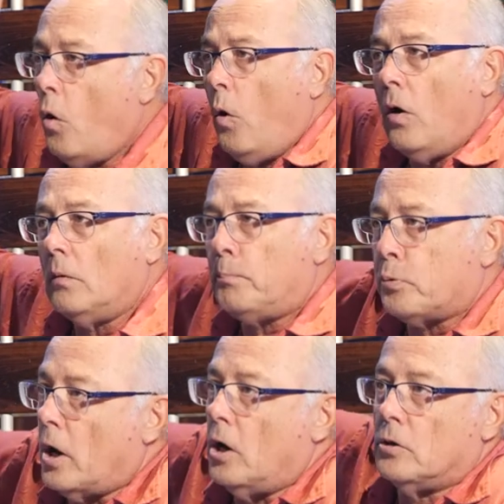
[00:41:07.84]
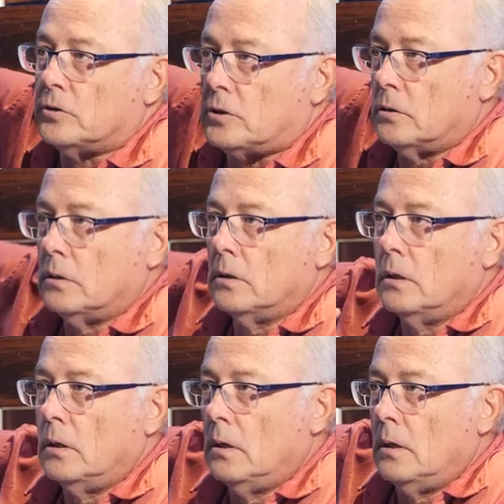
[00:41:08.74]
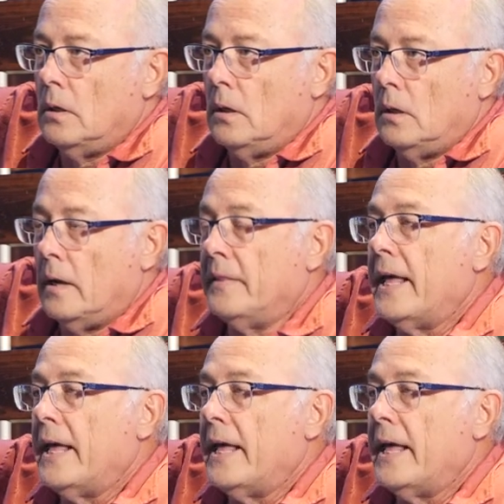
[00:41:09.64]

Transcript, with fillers: all prose. And